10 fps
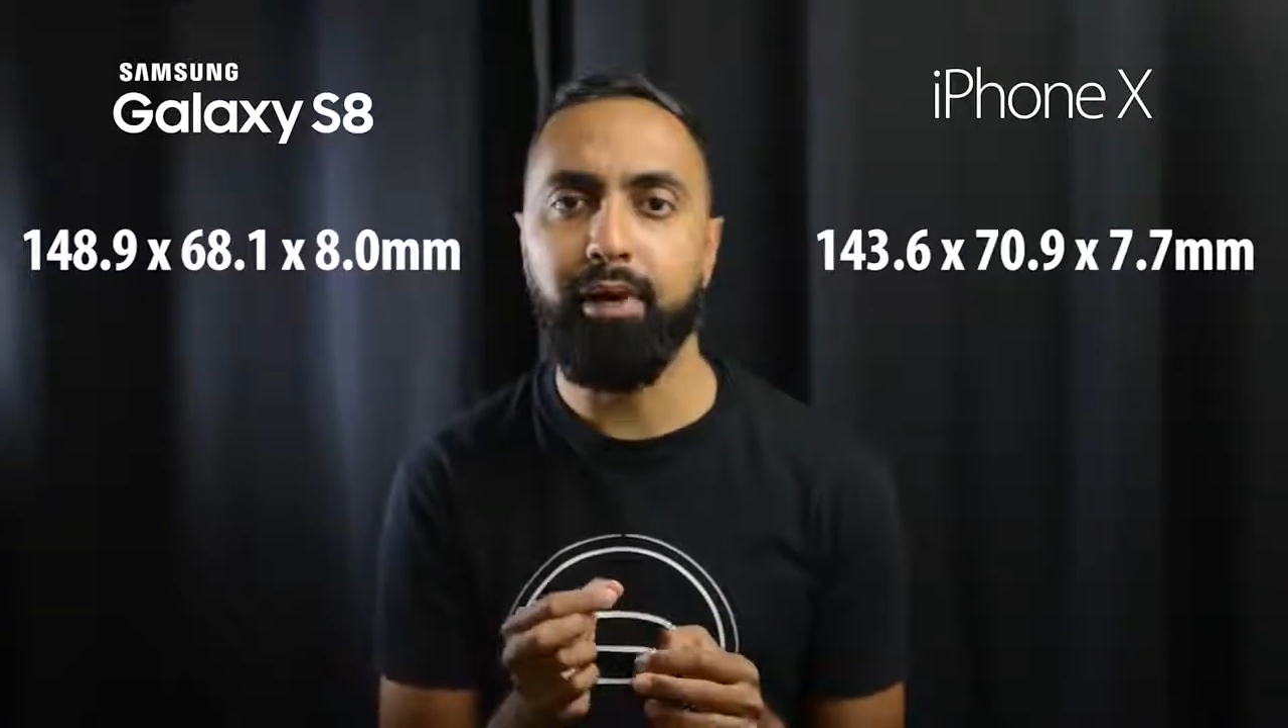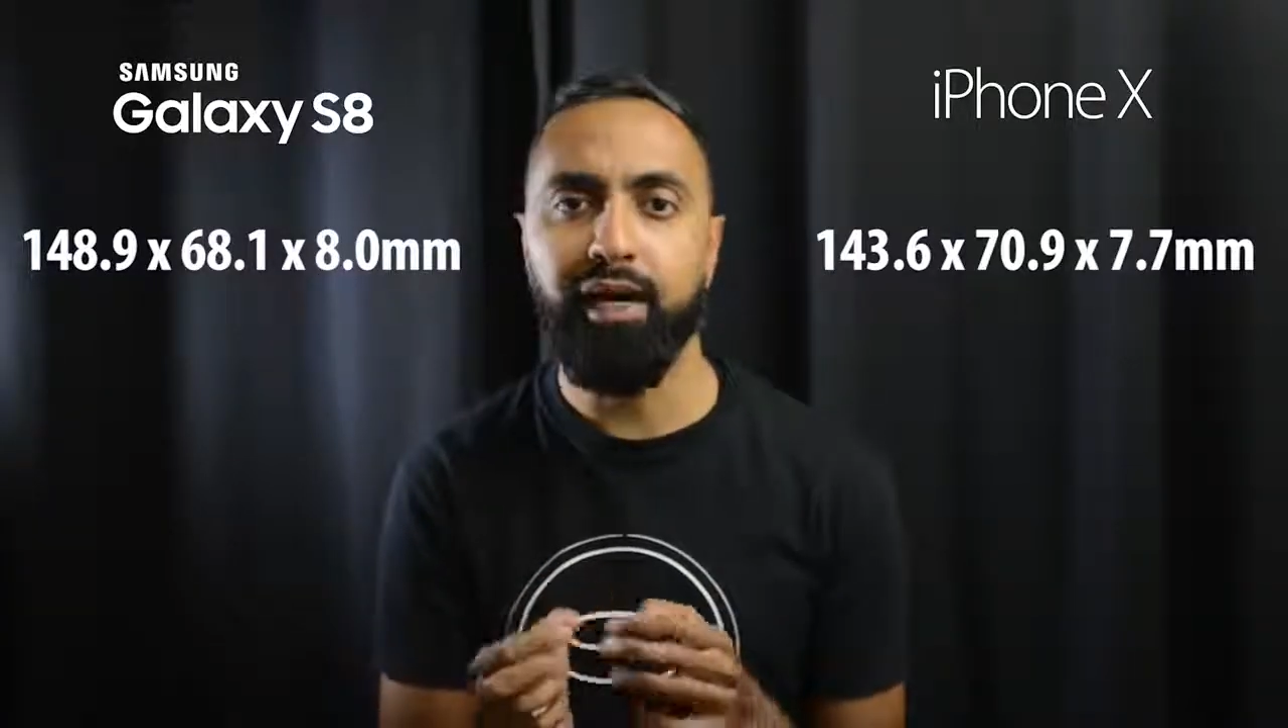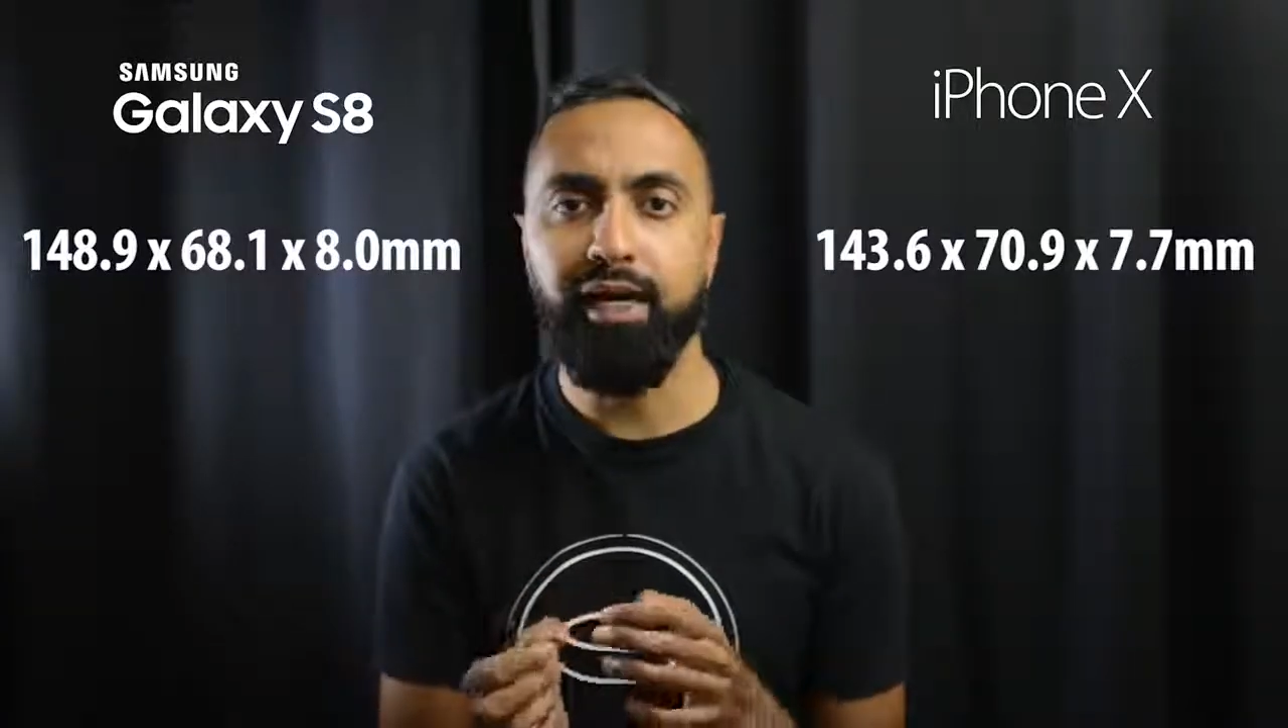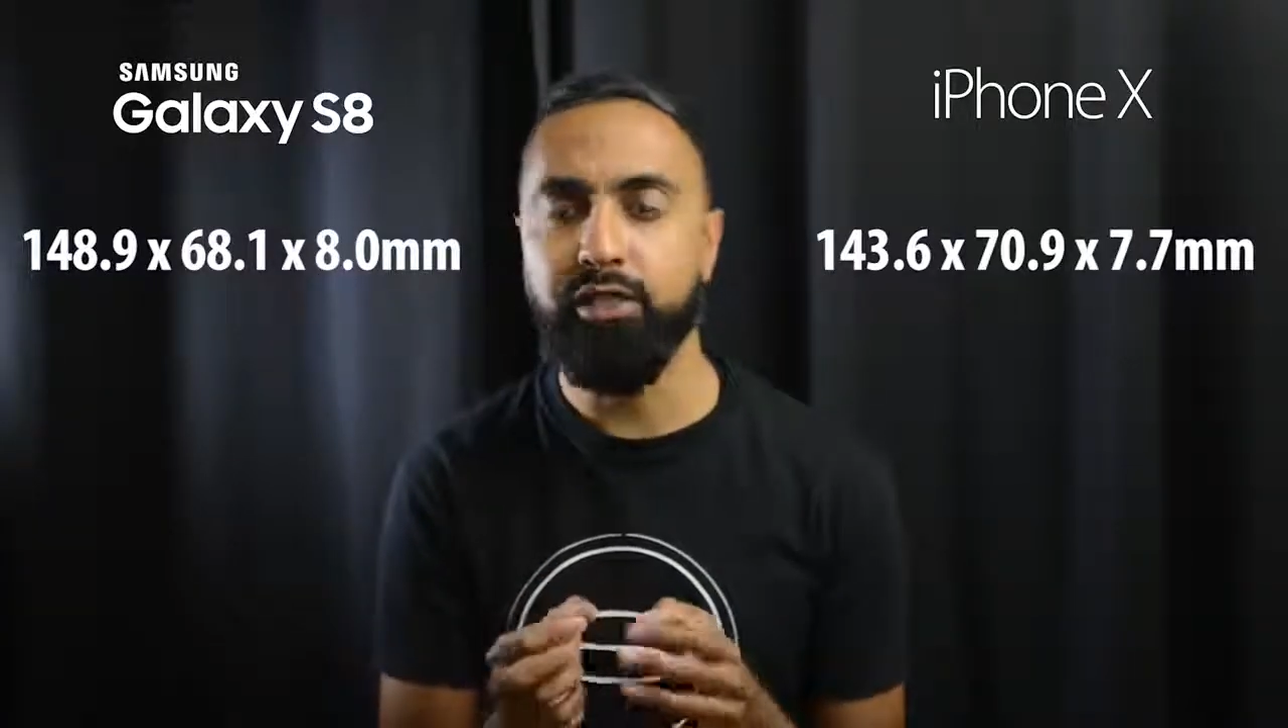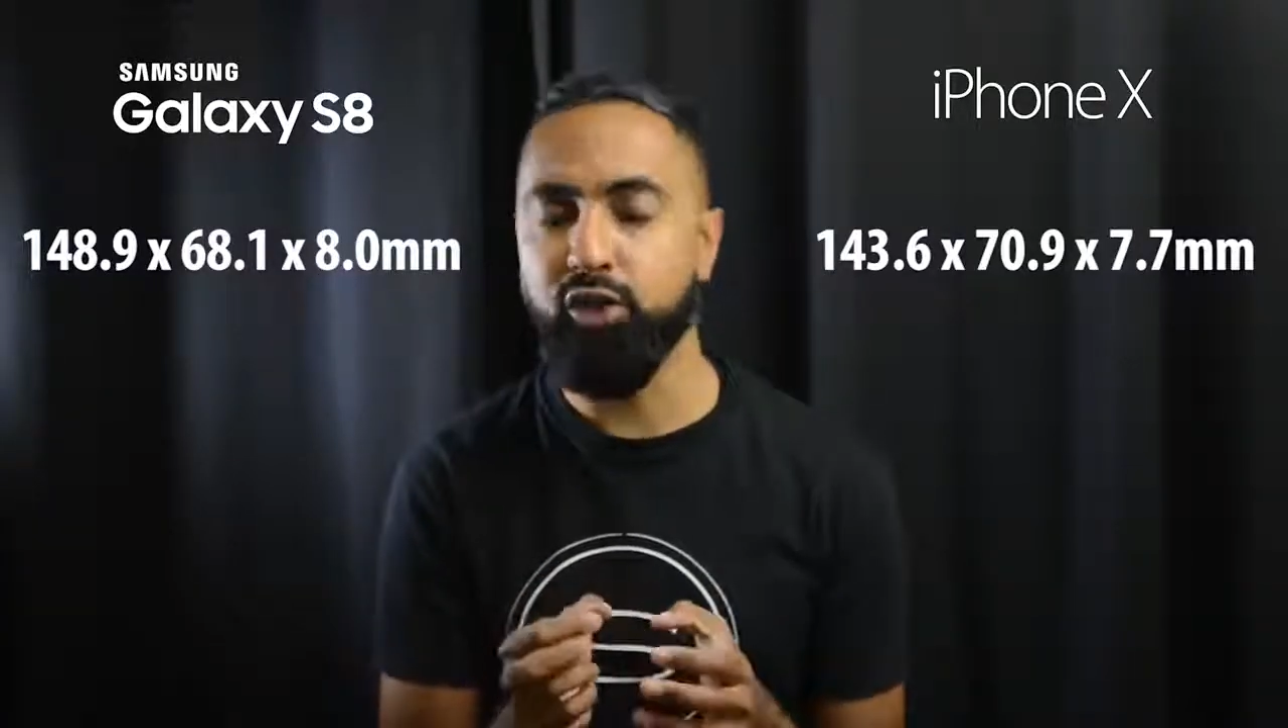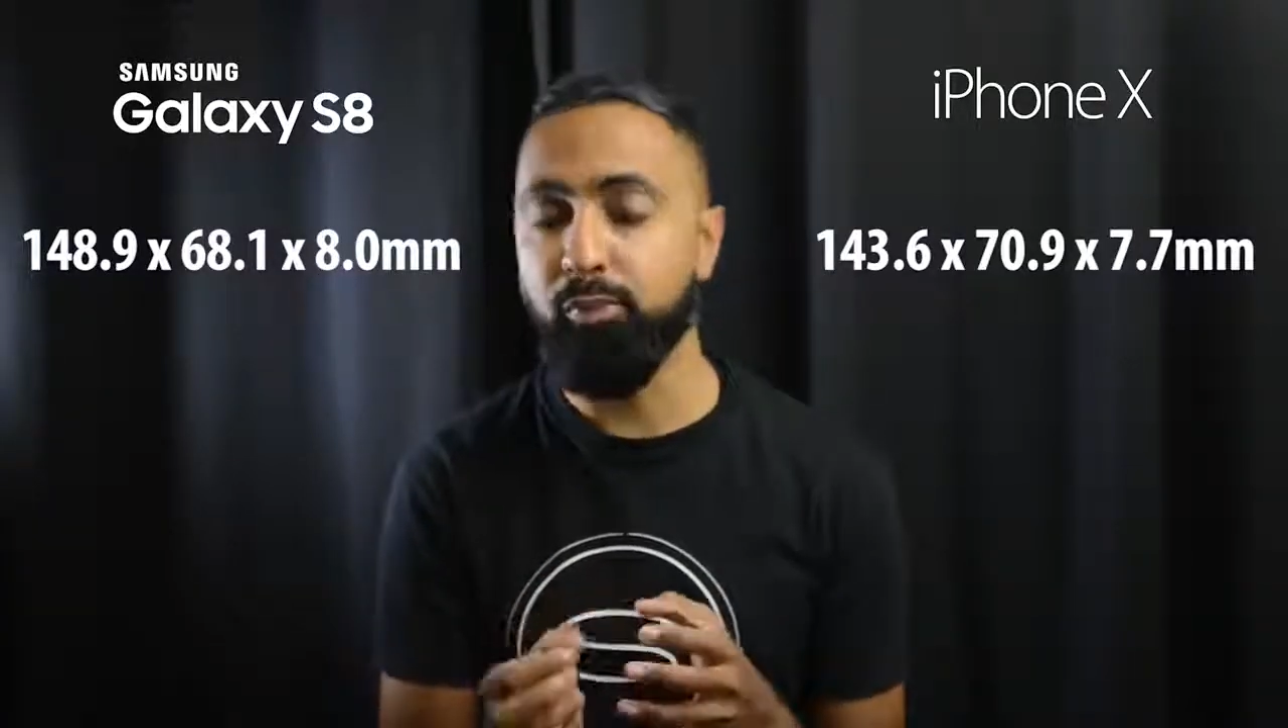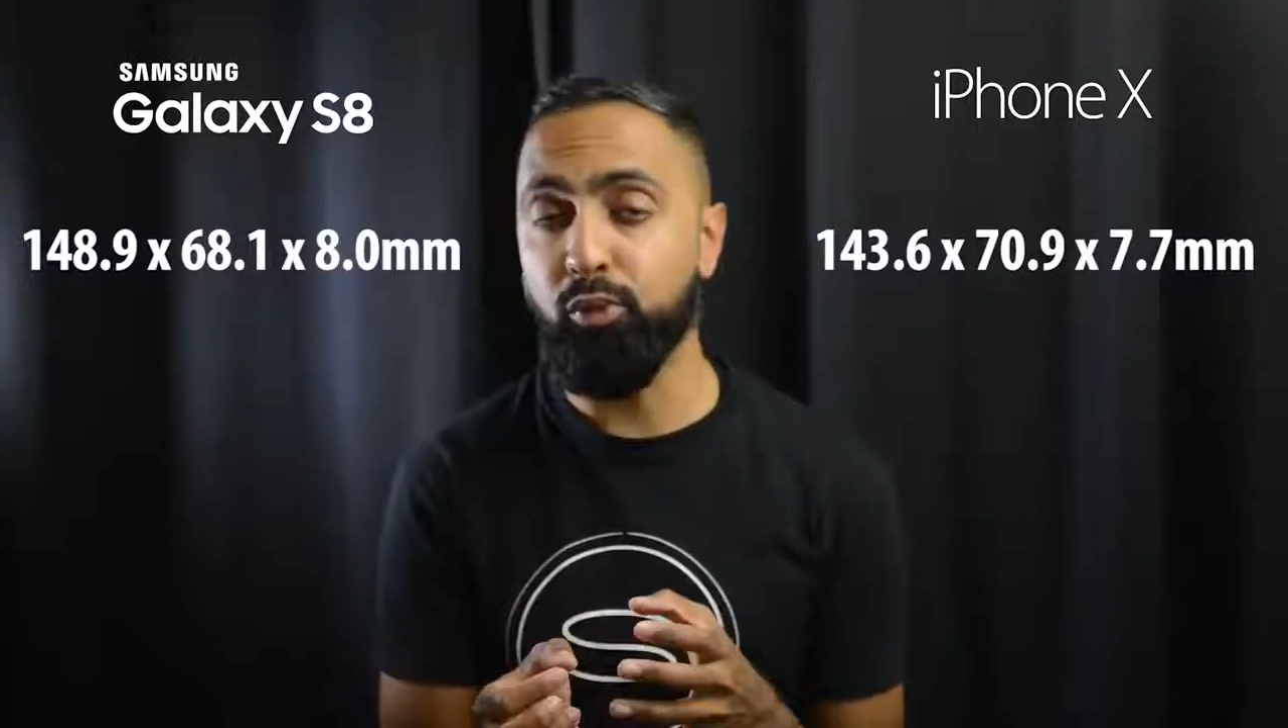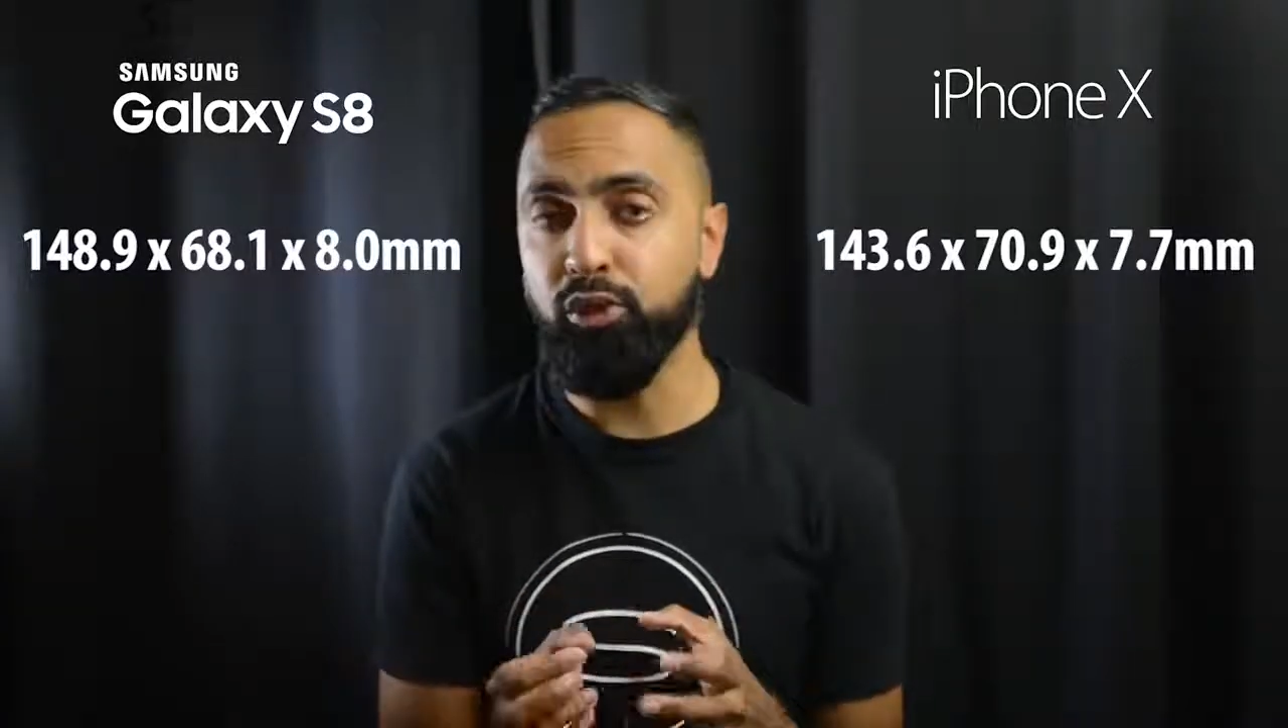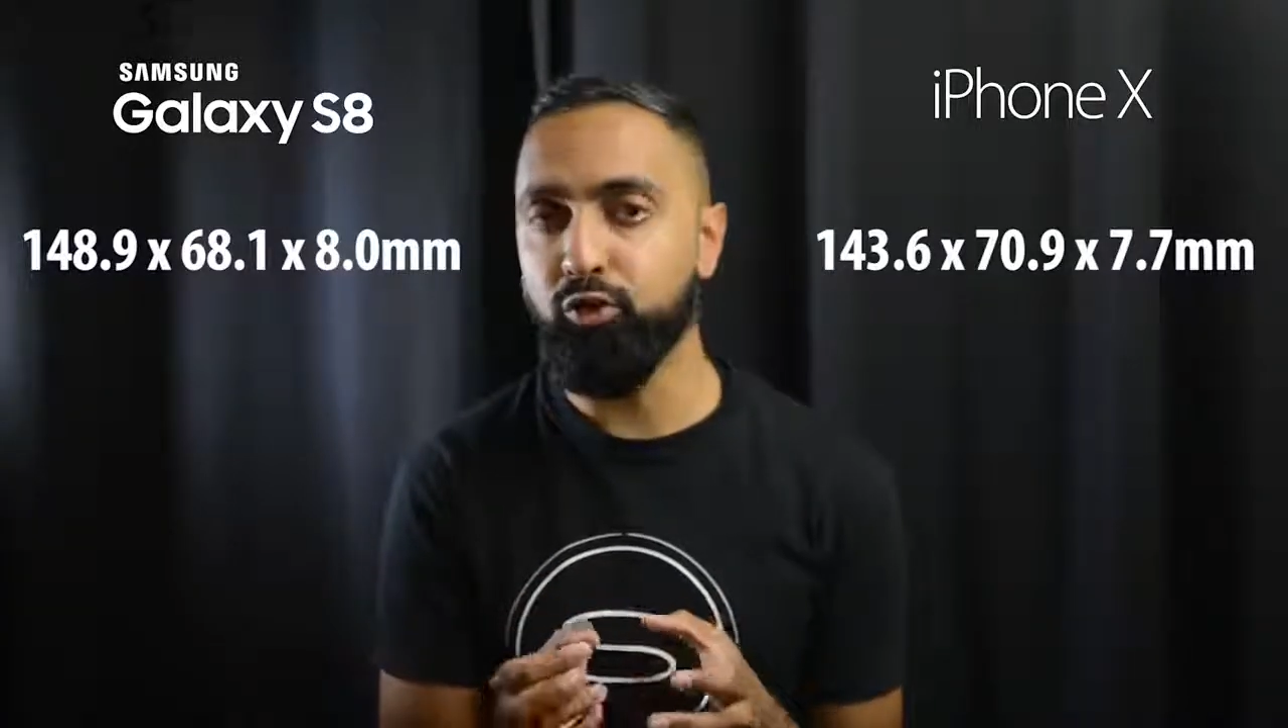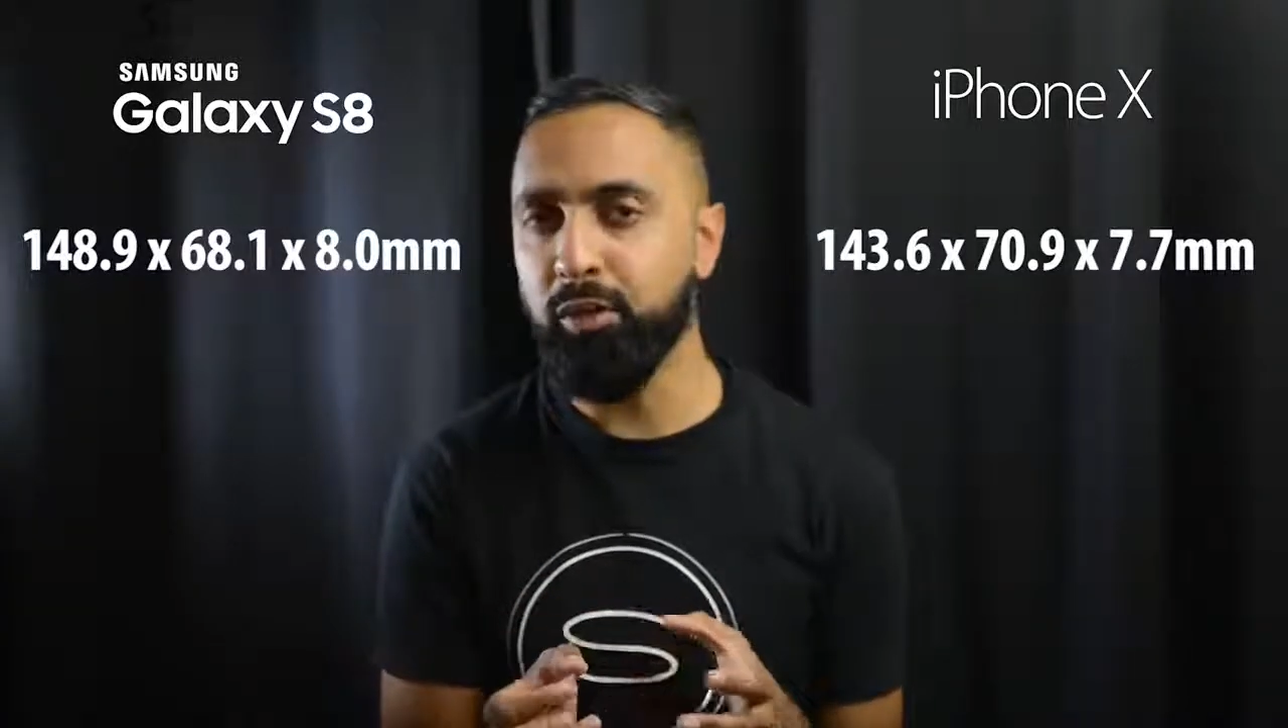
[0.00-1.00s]
by
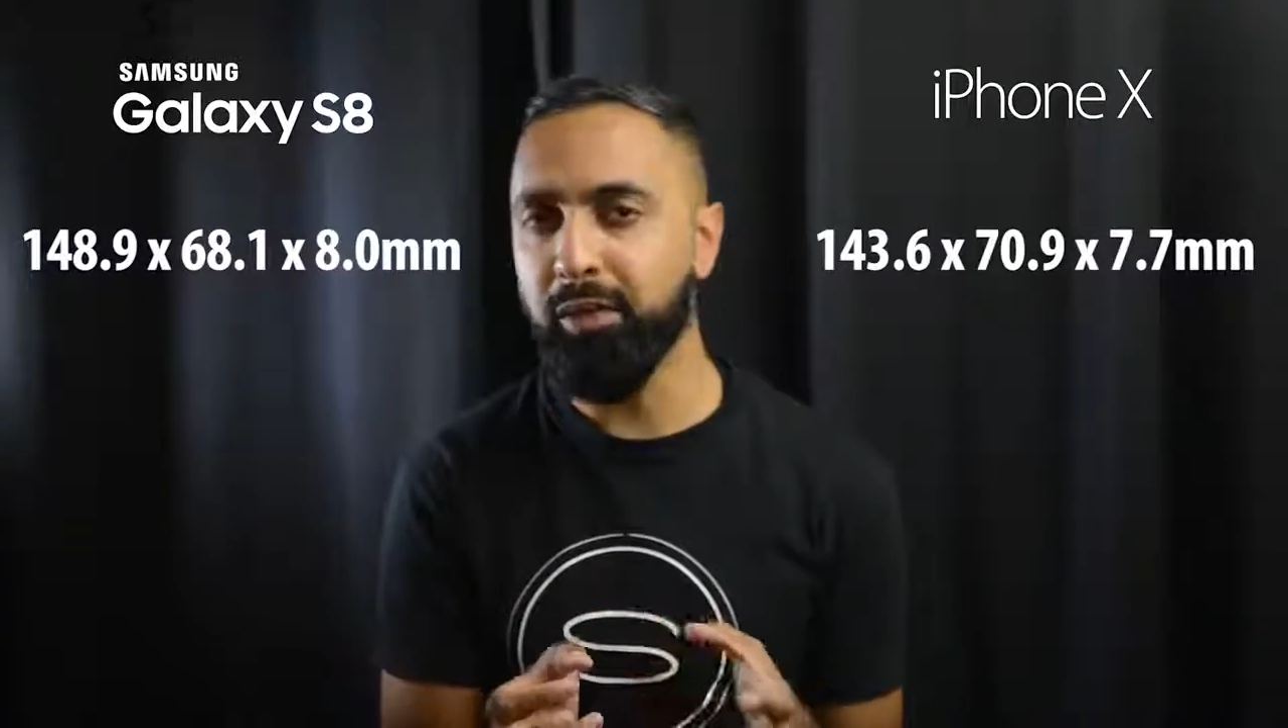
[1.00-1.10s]
0.3